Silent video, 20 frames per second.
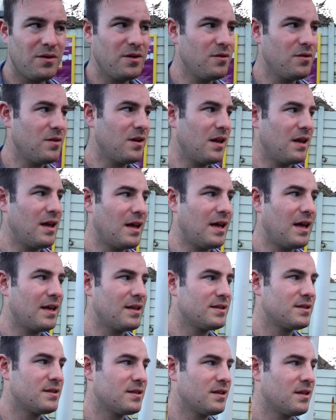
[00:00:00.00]
unit
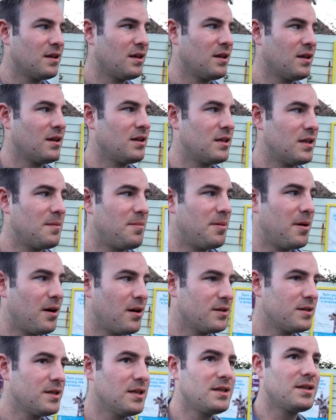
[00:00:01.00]
has
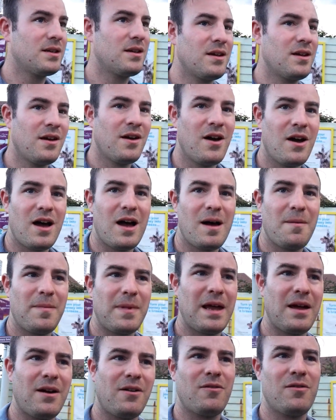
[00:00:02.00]
departed. I'm
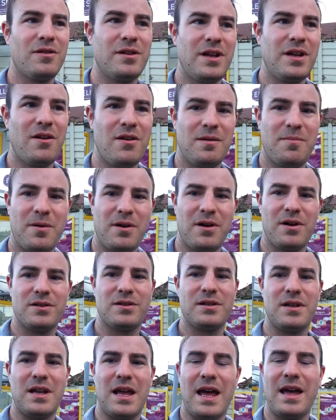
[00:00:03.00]
now the only
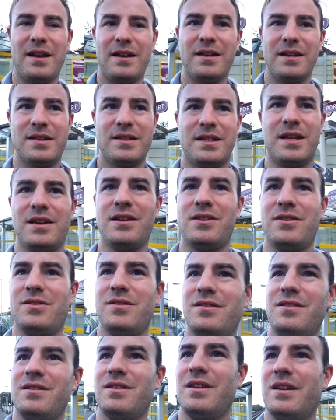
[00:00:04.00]
person at this
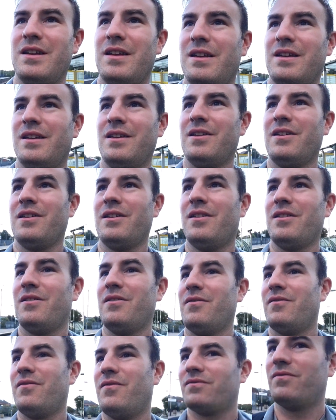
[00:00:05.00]
station.
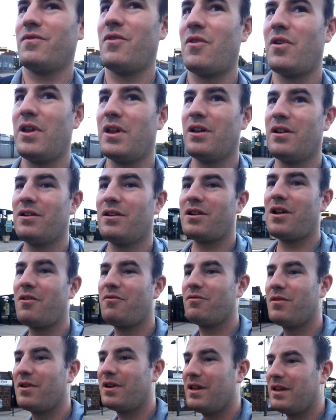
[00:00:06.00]
Very
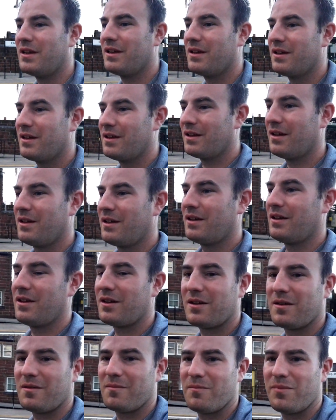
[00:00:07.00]
lonely,
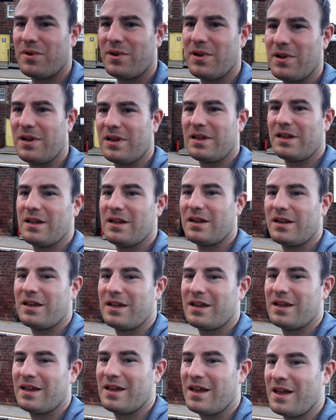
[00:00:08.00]
completely
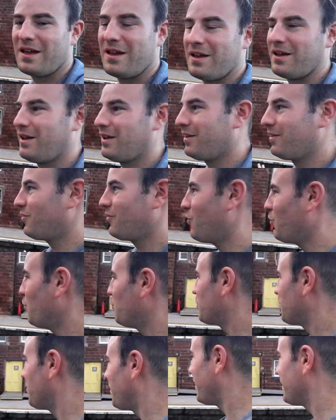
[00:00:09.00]
all
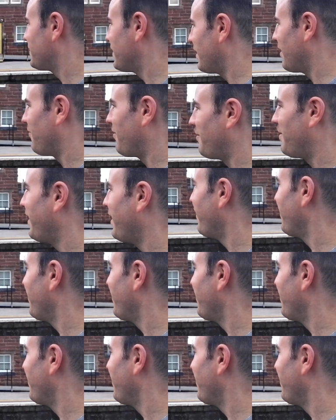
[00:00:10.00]
to myself. I'm the